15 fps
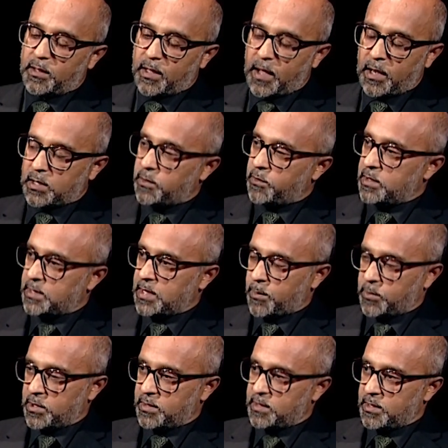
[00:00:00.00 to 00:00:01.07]
active
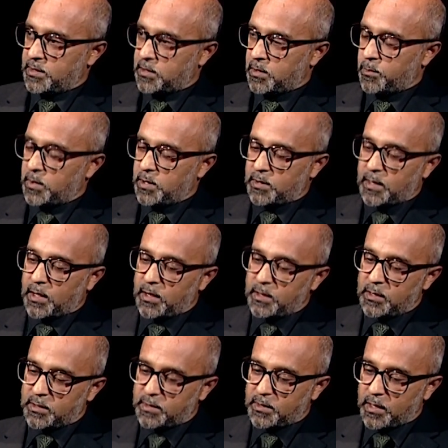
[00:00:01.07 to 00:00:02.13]
inceptor system is that
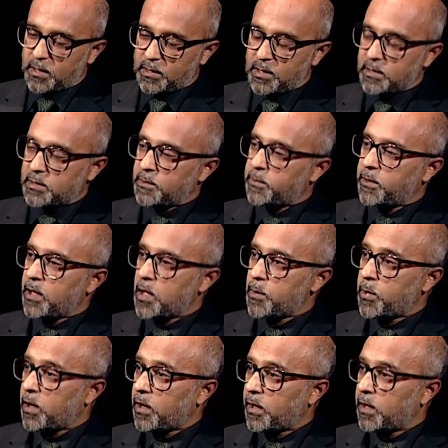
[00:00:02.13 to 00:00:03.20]
it's that it's a
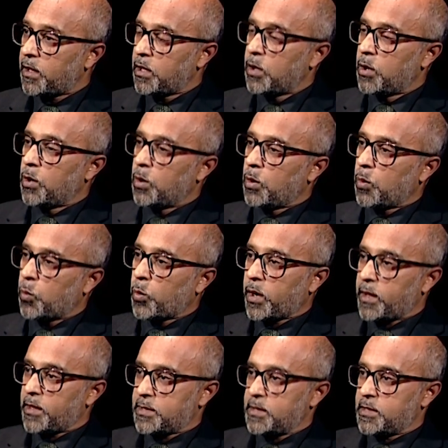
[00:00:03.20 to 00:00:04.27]

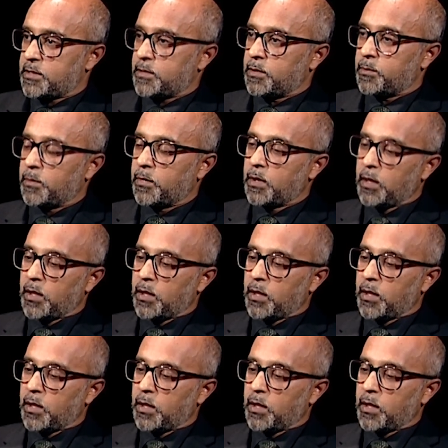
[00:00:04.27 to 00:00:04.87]
fly-by-wire system,